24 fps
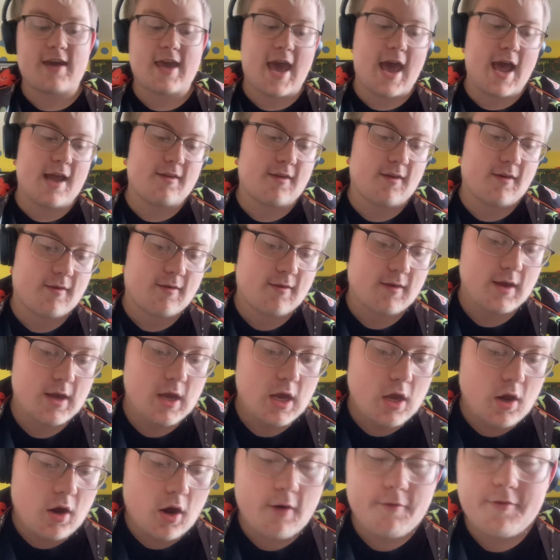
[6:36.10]
characters,
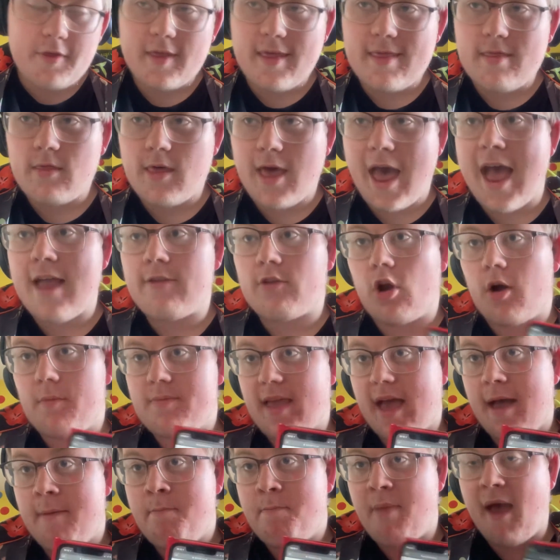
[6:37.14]
of their top
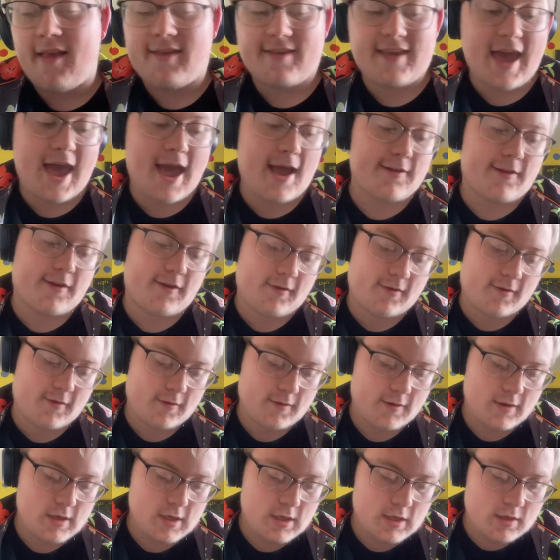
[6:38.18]
10 best characters,
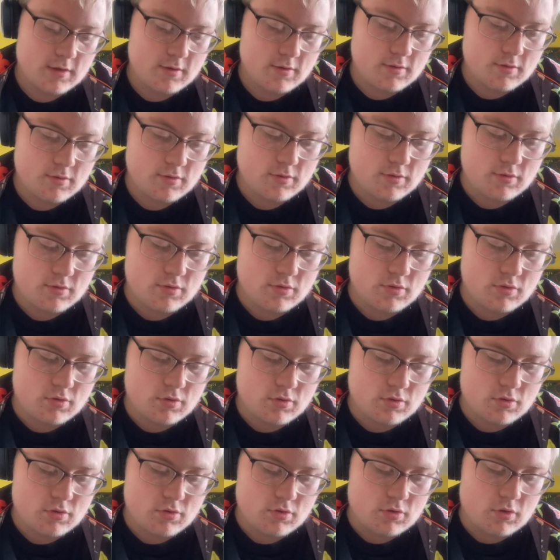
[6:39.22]

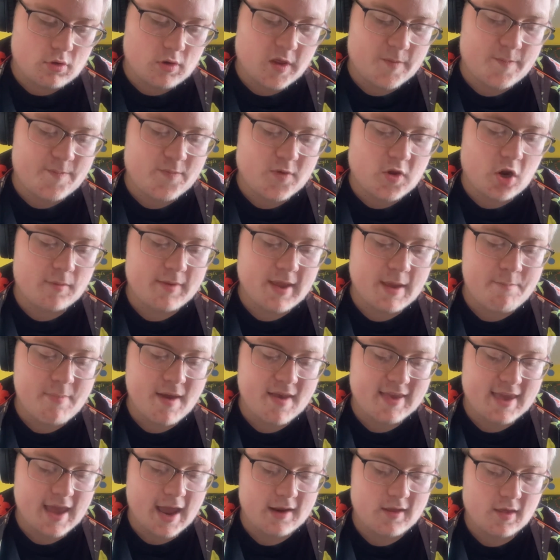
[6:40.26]
of the top 10
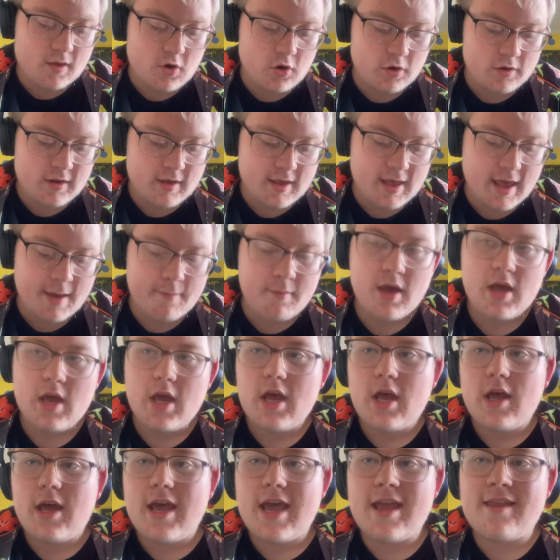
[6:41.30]
best characters according to them.
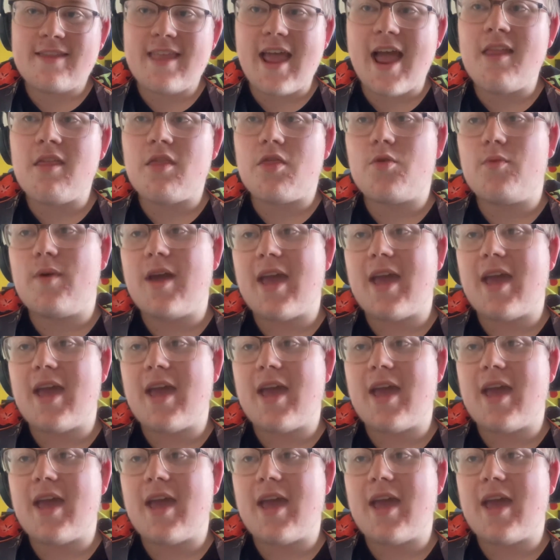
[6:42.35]
In 10th we